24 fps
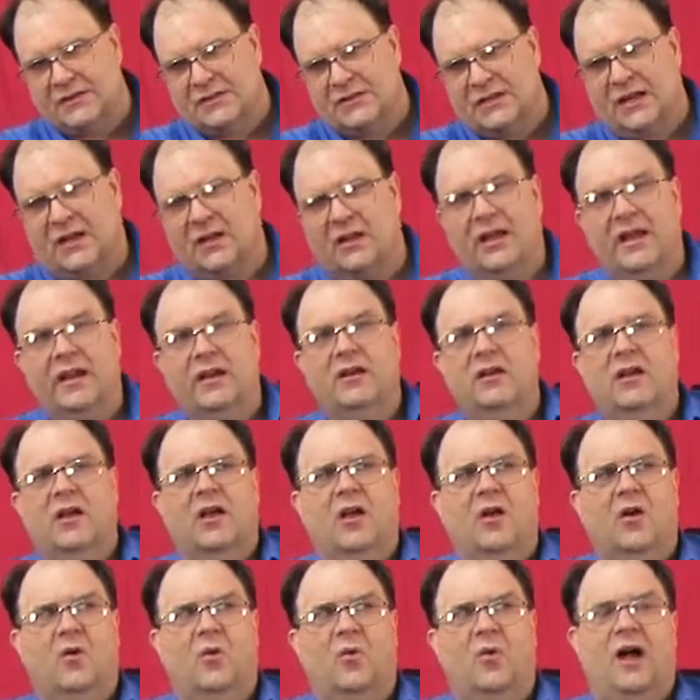Say, Clayton,
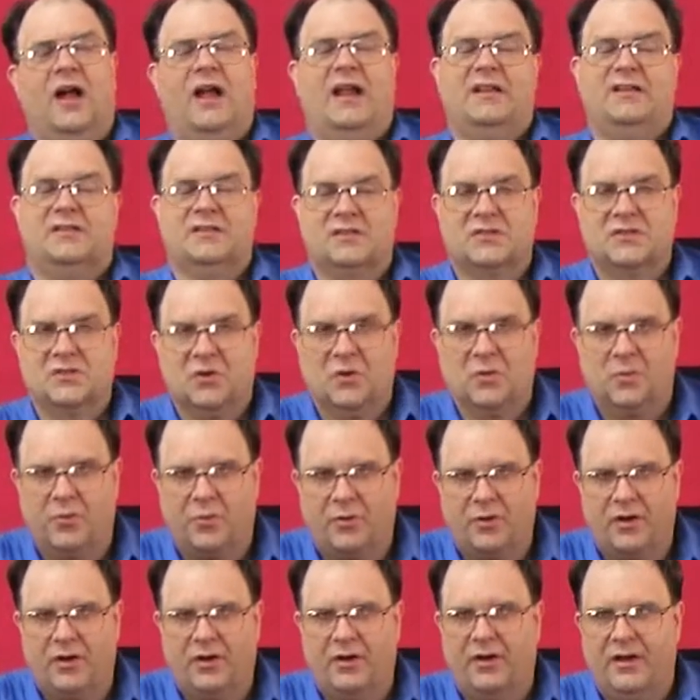why is this so
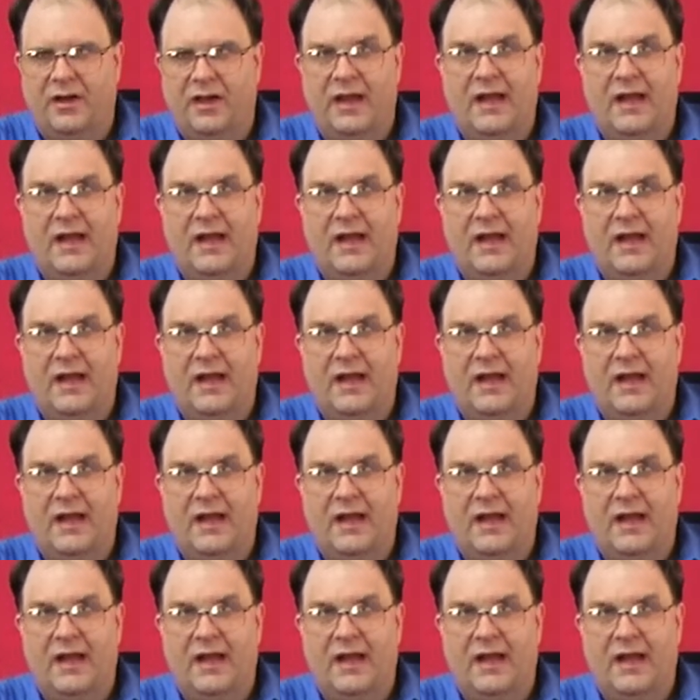important